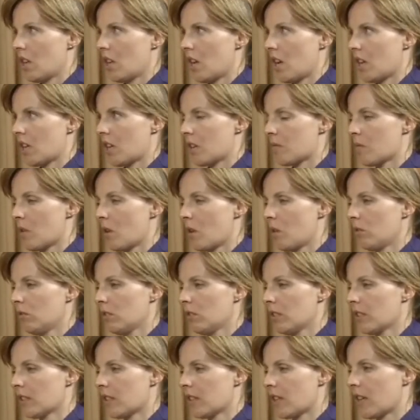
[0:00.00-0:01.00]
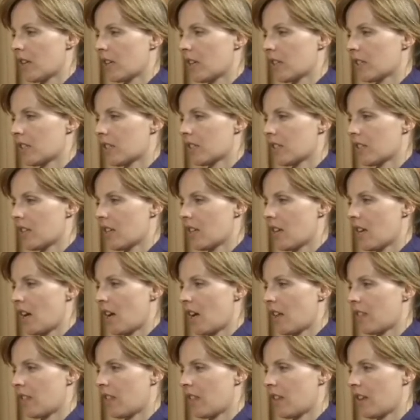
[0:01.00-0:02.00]
And I'm holding that,
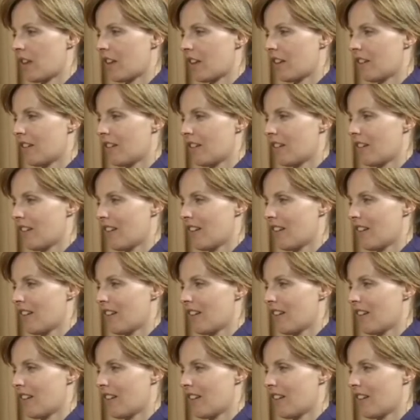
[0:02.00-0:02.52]
and then